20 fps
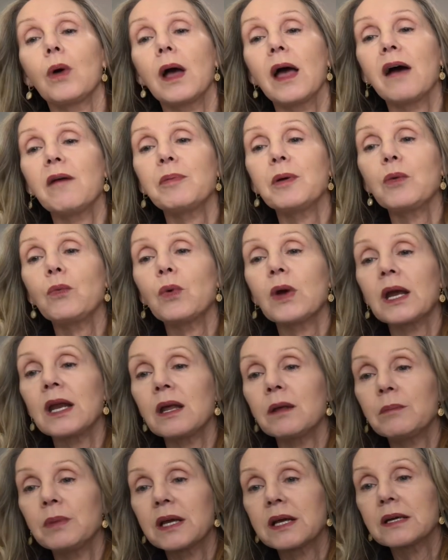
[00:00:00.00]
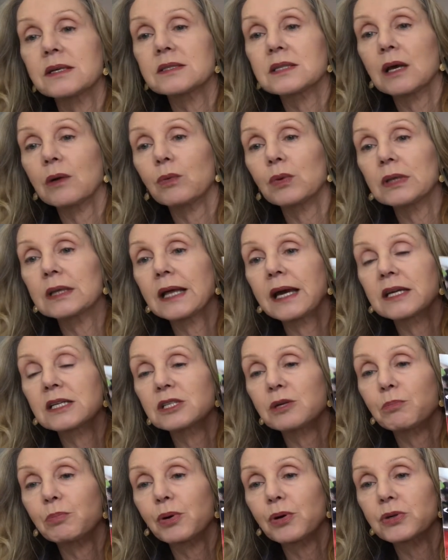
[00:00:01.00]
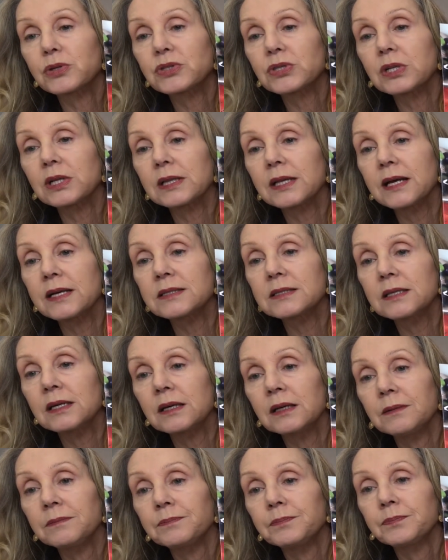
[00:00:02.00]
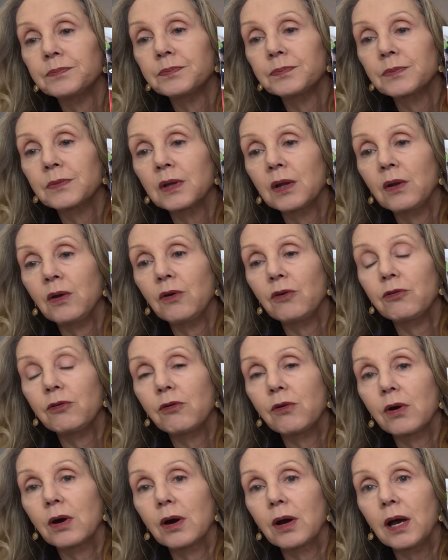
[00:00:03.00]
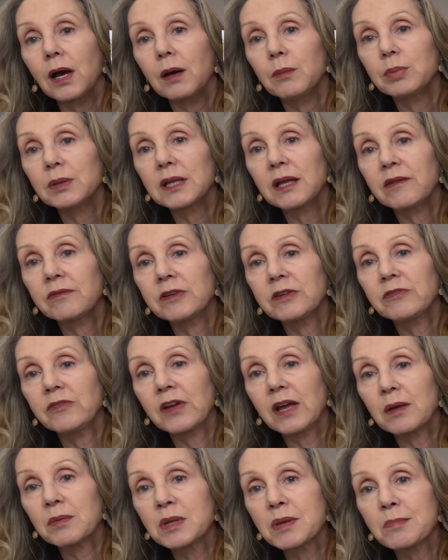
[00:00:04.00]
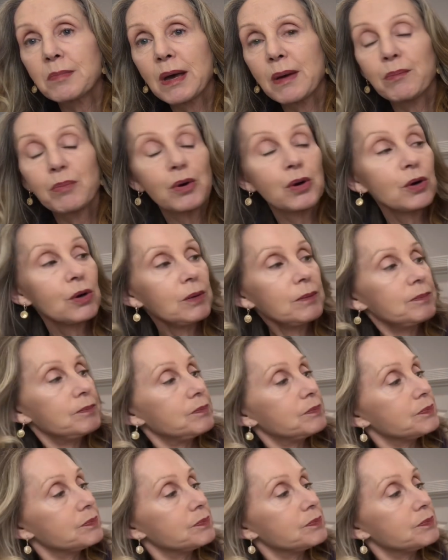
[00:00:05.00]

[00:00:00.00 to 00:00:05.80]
have been waiting because I would like to personalize it for a beloved family member.